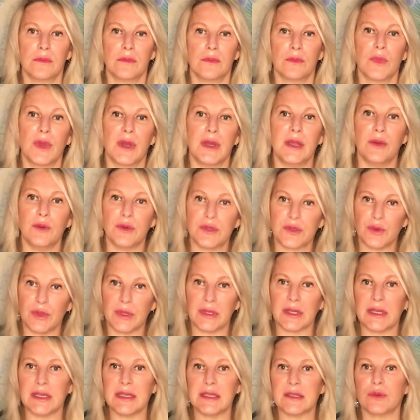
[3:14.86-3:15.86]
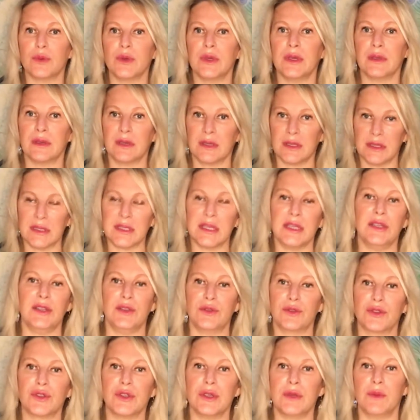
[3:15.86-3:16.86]
When he was released, we
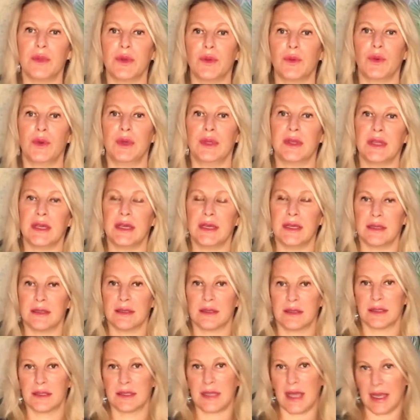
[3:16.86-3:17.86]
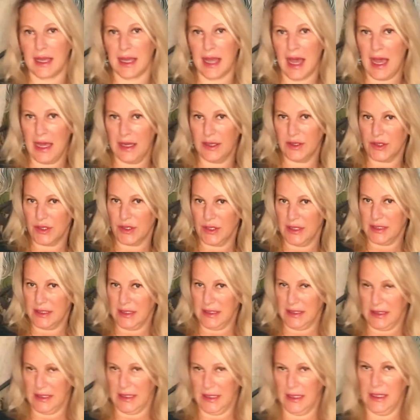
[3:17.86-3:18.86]
continued treatment with his
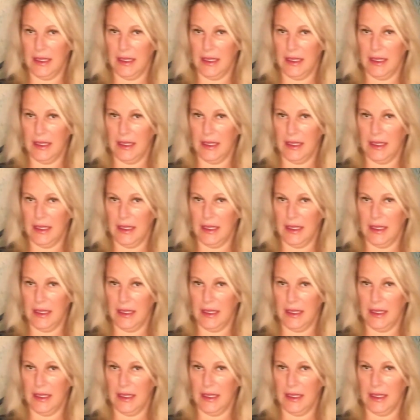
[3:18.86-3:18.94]
psychiatrist.